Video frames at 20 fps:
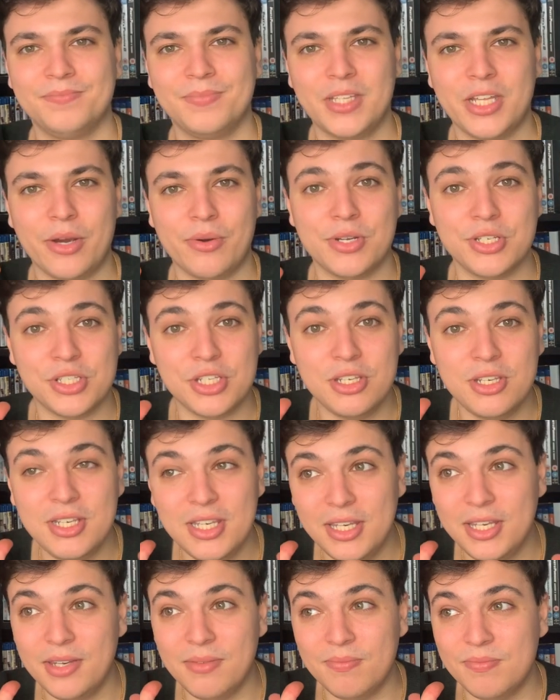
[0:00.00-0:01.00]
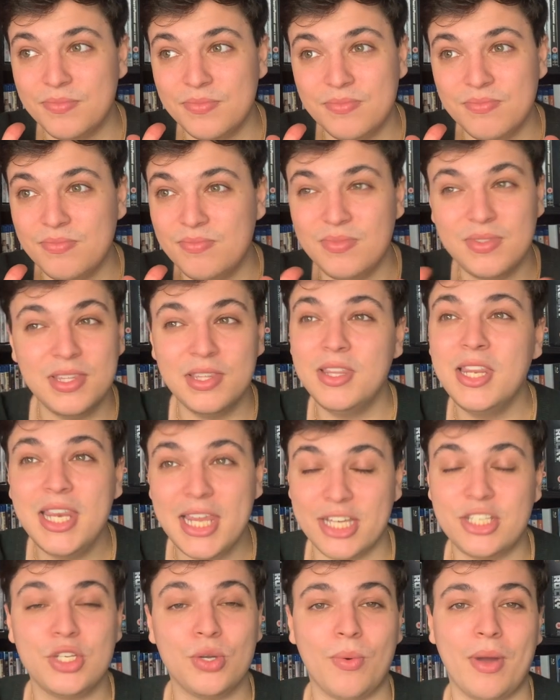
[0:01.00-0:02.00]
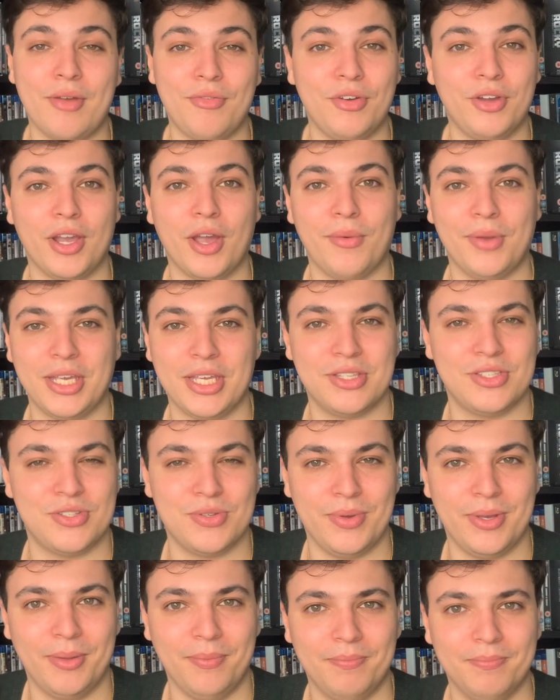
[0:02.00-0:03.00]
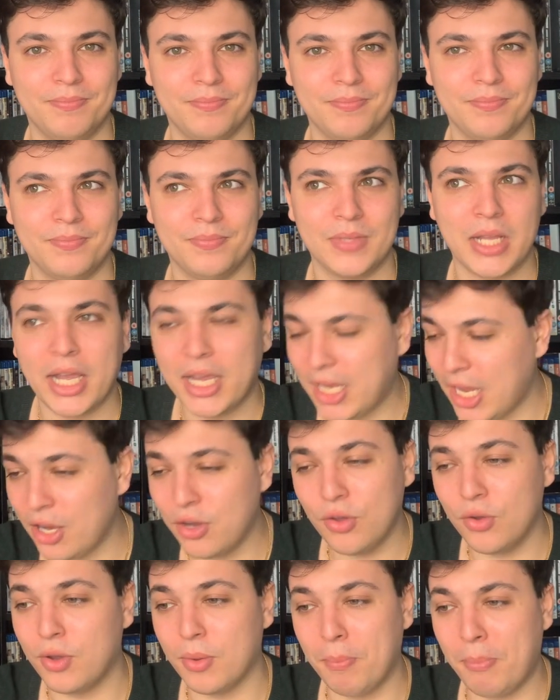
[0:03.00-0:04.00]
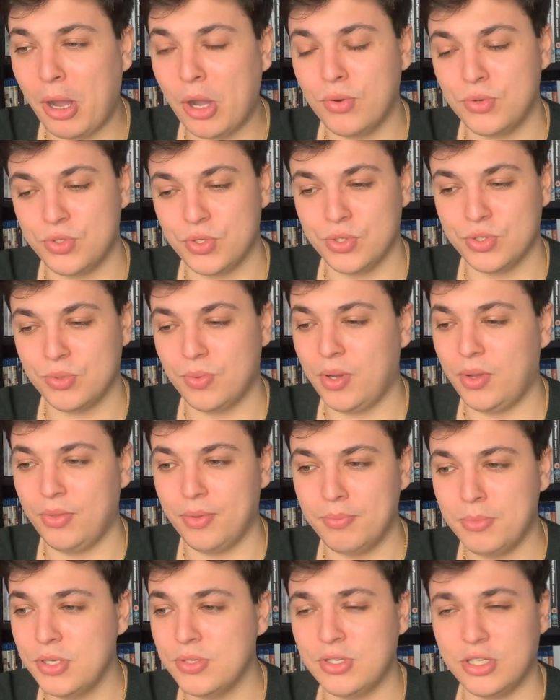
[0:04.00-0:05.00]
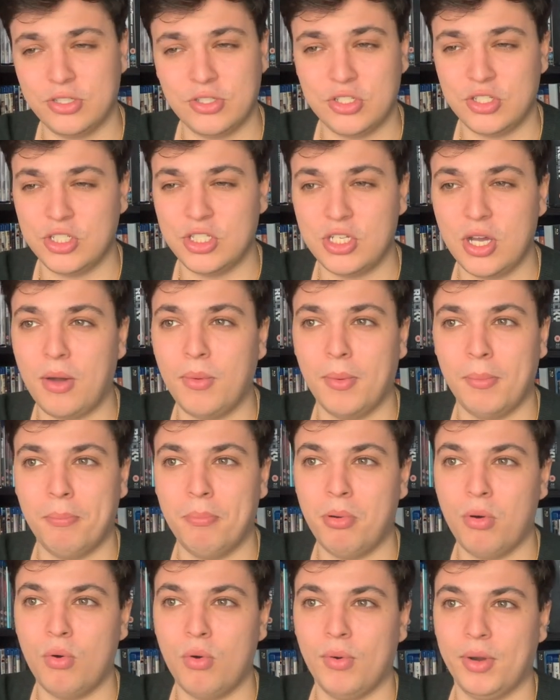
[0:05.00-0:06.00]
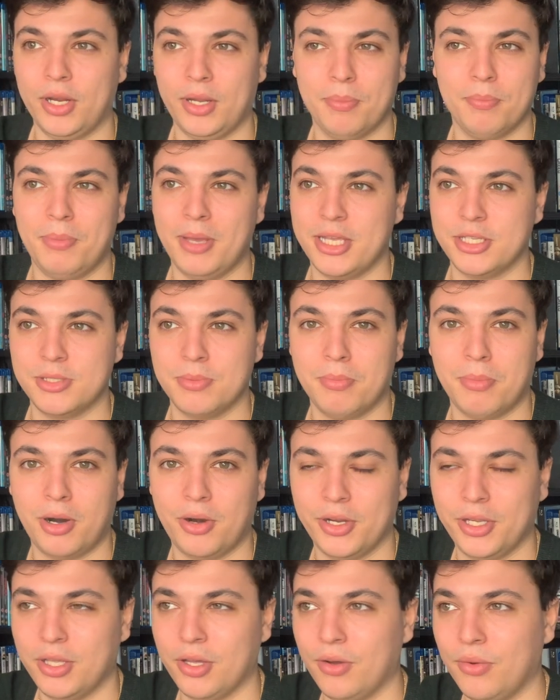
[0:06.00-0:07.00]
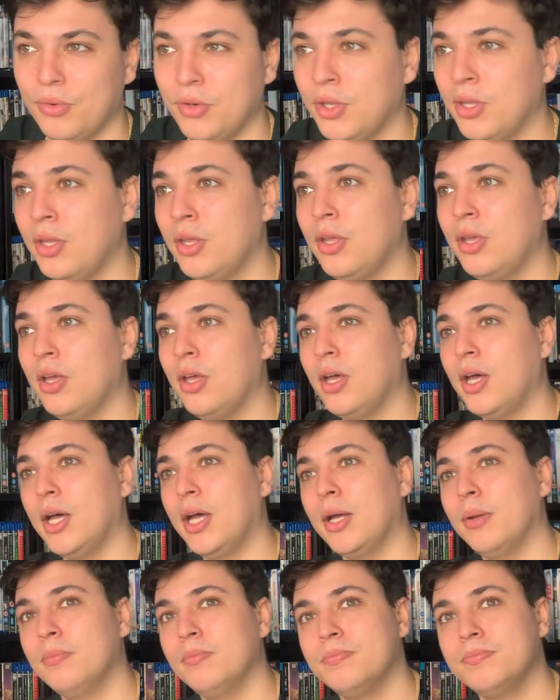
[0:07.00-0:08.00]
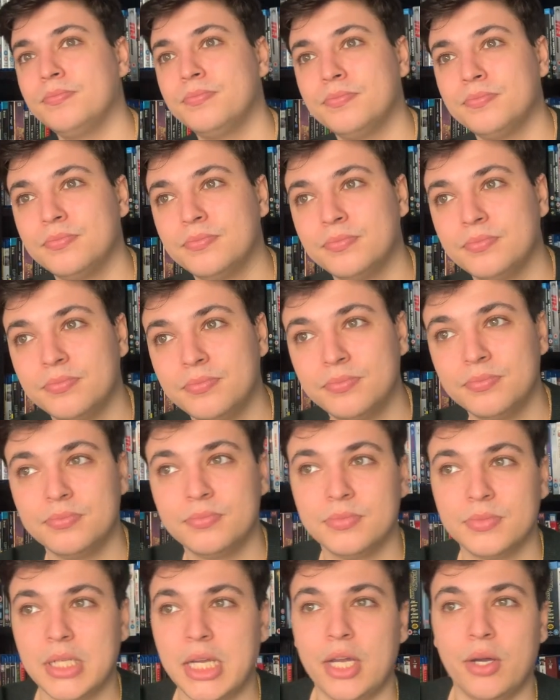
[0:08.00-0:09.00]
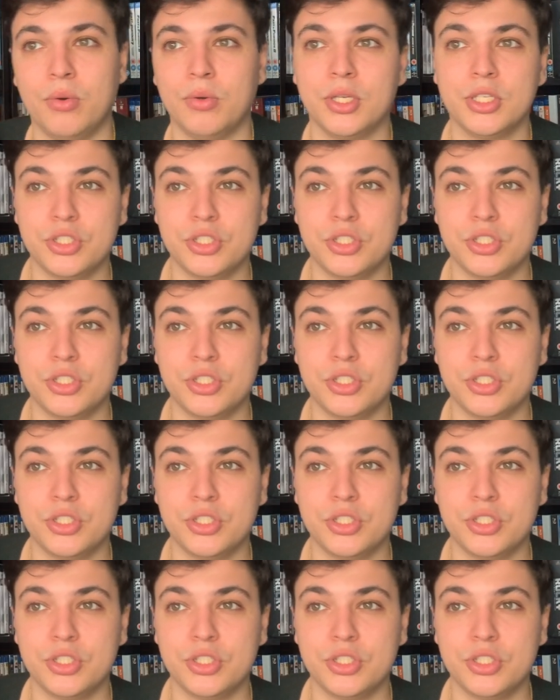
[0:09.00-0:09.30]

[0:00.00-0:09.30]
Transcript: there is little effort going into it. Get a new composer as well. The music's just dull and boring compared to Murray Gold. Offer